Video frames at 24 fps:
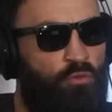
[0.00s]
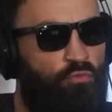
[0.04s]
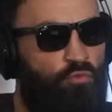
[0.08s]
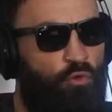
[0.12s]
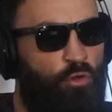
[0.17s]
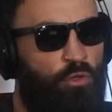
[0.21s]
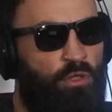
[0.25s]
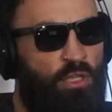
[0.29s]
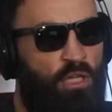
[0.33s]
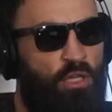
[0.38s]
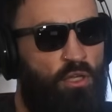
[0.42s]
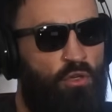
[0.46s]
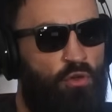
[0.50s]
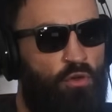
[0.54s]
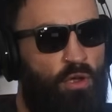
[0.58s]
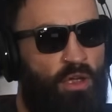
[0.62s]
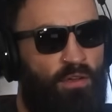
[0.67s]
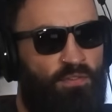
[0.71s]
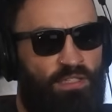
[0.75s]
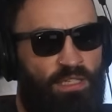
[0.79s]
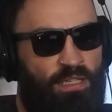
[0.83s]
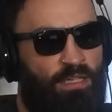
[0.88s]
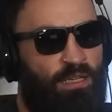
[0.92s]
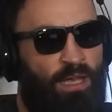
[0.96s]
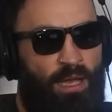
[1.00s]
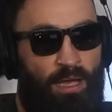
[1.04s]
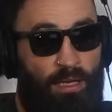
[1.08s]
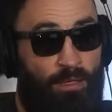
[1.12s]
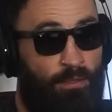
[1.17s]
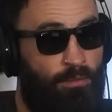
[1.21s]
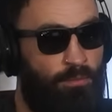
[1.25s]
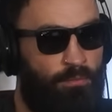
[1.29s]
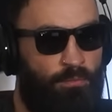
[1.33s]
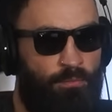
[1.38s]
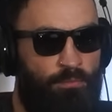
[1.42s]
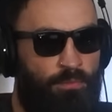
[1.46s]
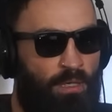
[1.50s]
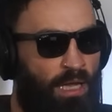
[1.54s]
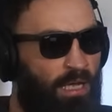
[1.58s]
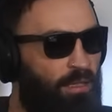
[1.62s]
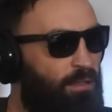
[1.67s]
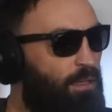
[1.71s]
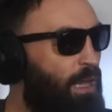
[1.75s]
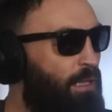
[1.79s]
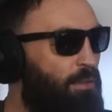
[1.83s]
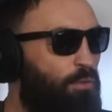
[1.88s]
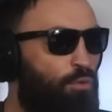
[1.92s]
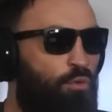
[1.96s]
Road to the UFC. Aye. I
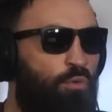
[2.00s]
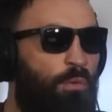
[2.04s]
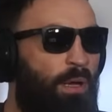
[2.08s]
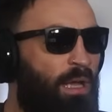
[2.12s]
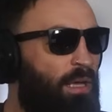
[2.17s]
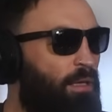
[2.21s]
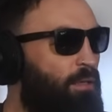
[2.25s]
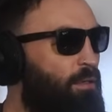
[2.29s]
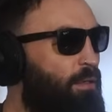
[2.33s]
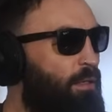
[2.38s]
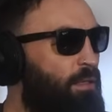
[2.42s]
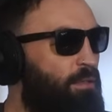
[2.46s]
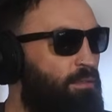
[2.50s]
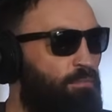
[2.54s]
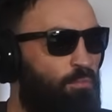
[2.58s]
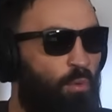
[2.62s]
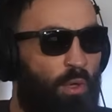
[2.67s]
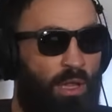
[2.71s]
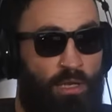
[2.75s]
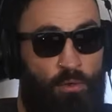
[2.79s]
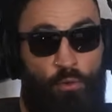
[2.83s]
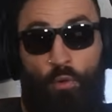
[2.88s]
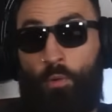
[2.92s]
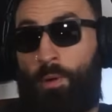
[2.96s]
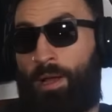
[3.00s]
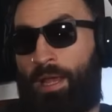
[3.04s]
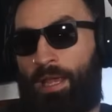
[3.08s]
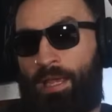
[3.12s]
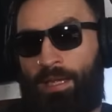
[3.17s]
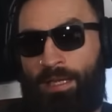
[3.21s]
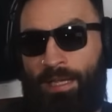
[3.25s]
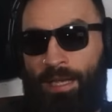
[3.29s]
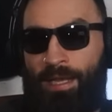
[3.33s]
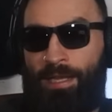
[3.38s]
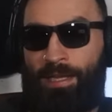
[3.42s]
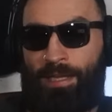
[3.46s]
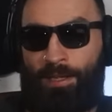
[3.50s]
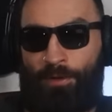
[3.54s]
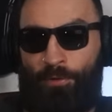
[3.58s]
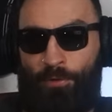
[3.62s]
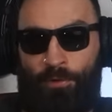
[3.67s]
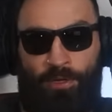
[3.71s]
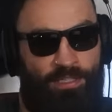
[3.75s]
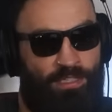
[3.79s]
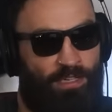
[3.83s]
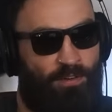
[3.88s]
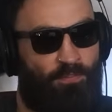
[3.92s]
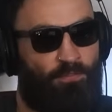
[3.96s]
don't know why. I know why I can't get out
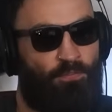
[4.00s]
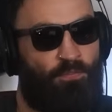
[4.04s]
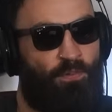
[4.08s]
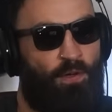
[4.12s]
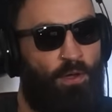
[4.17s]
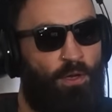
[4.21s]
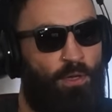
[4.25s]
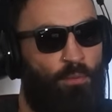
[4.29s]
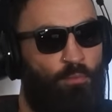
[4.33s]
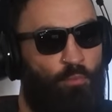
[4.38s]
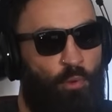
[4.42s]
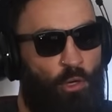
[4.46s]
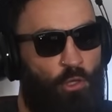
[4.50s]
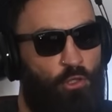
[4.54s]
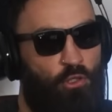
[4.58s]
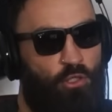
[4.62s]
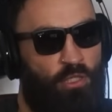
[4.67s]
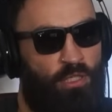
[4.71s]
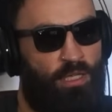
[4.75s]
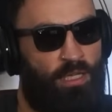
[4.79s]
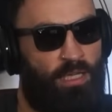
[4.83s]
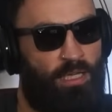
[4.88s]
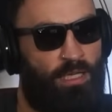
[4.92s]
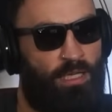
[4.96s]
because I get fucking punched in the